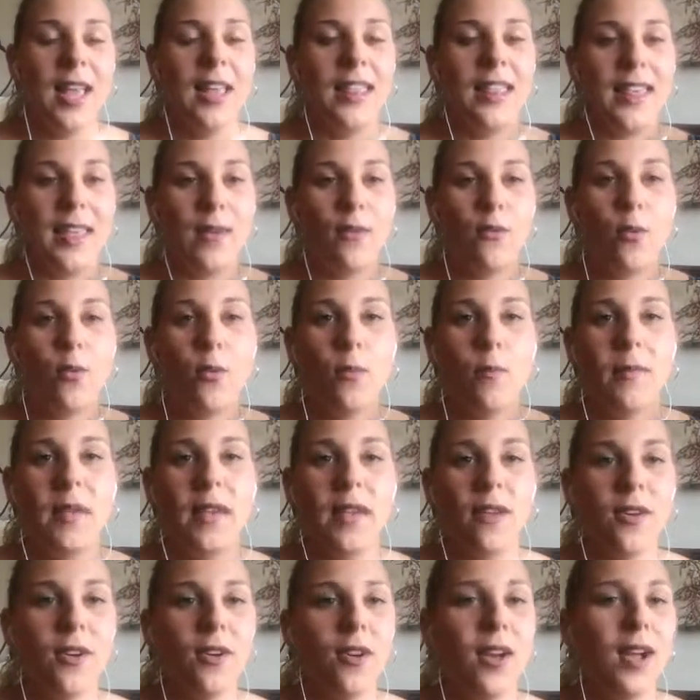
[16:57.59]
They will
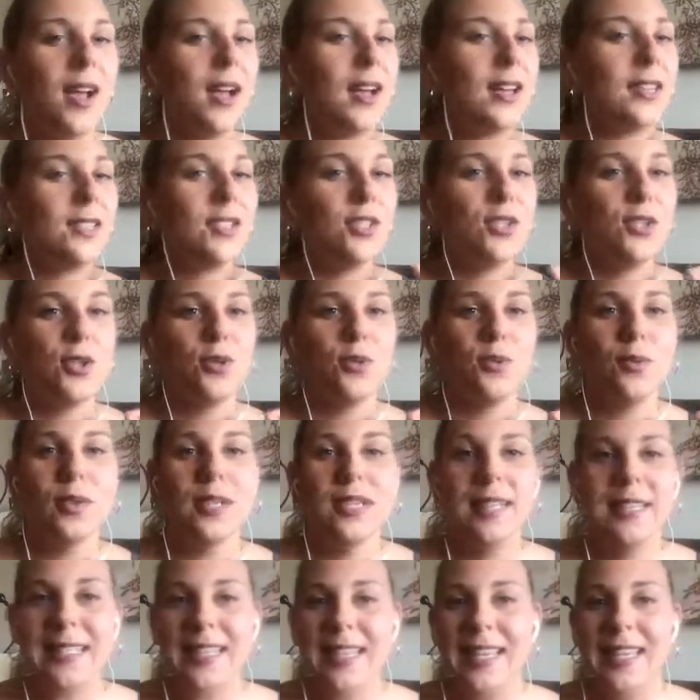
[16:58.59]
mirror us to a
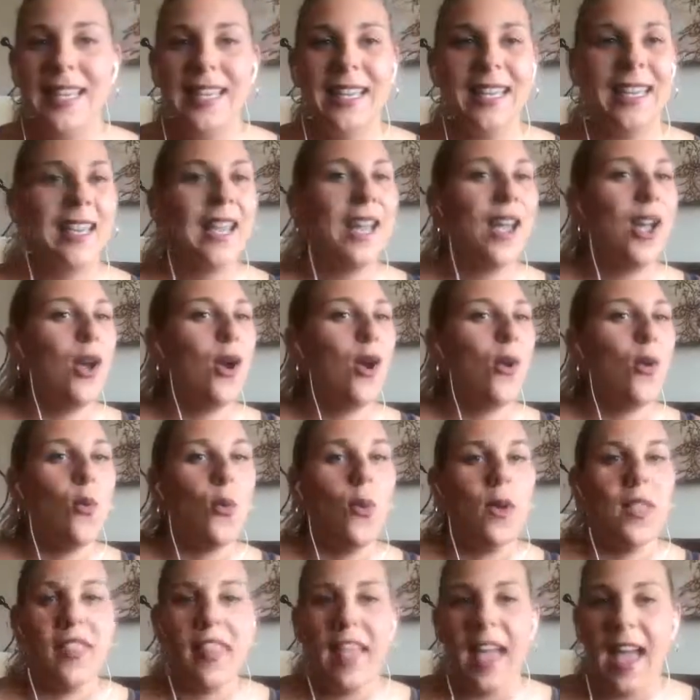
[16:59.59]
T,
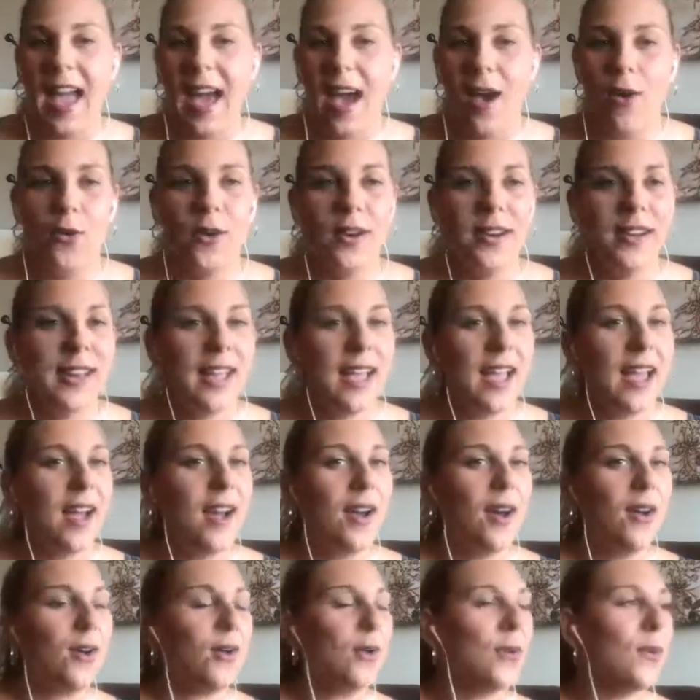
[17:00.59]
without a
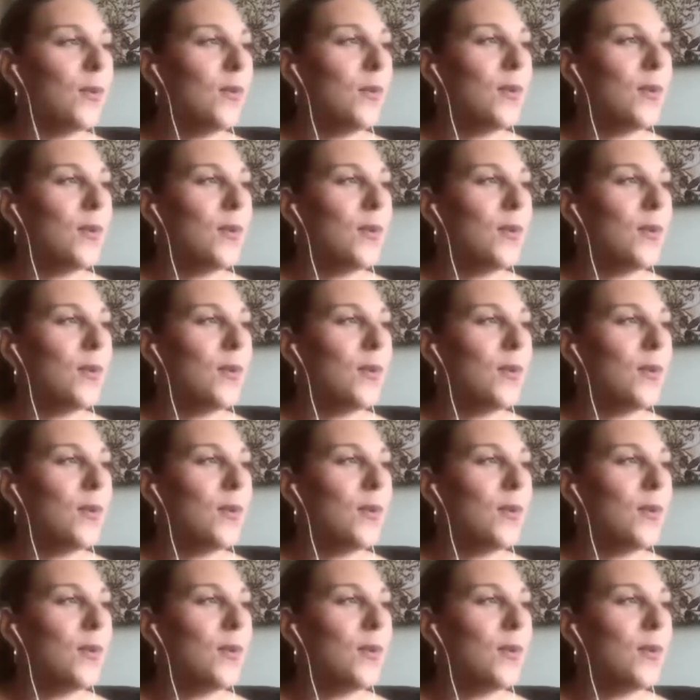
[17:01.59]
doubt.